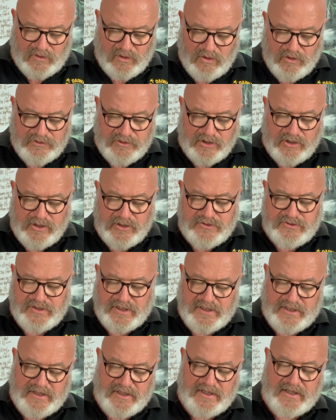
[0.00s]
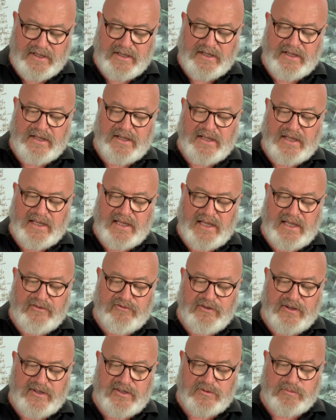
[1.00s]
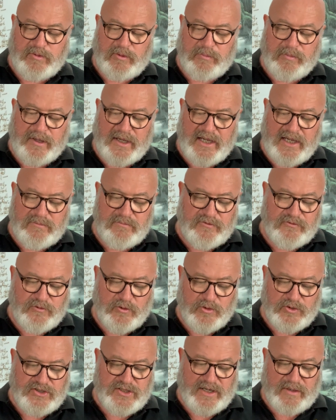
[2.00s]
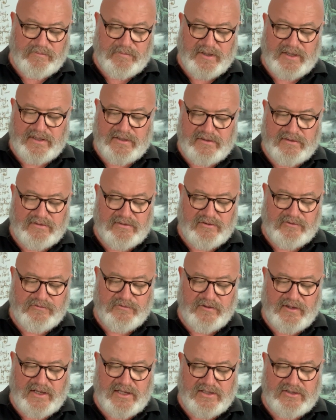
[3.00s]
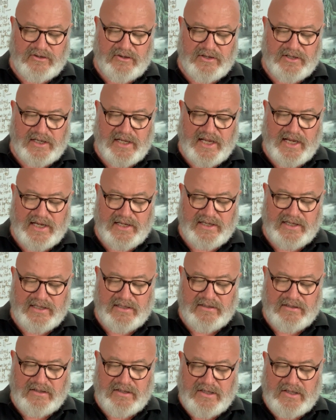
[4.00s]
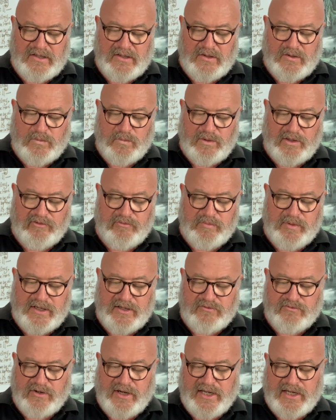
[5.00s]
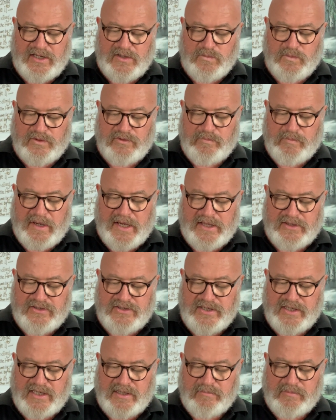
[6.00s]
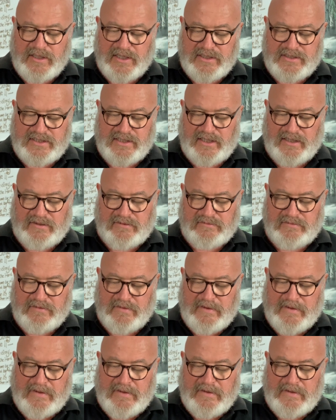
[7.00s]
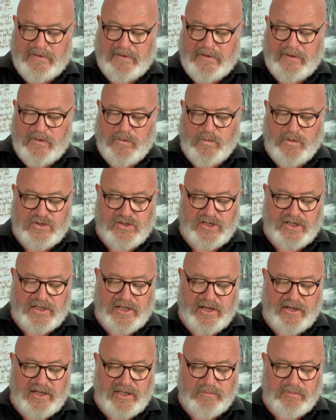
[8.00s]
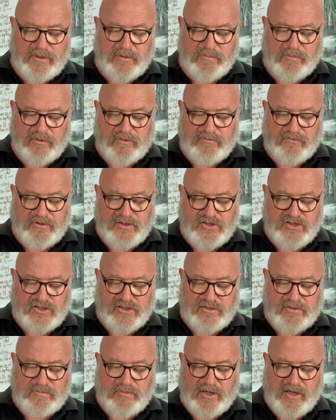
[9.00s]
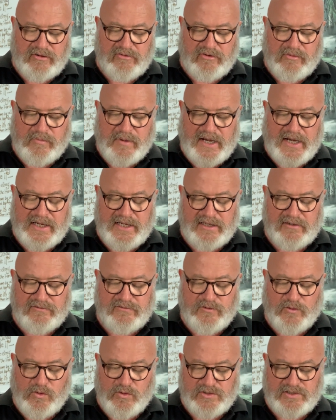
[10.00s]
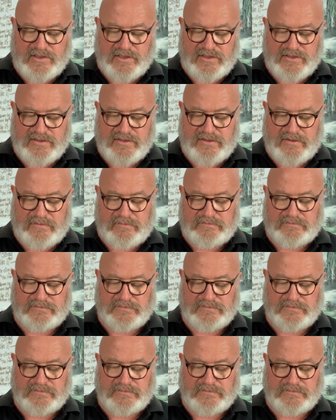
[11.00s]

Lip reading: On the contrary, if he is prepared before jumping, the feet on landing will have been readied with bouncing ability, which can only be provisioned by remaining forceless,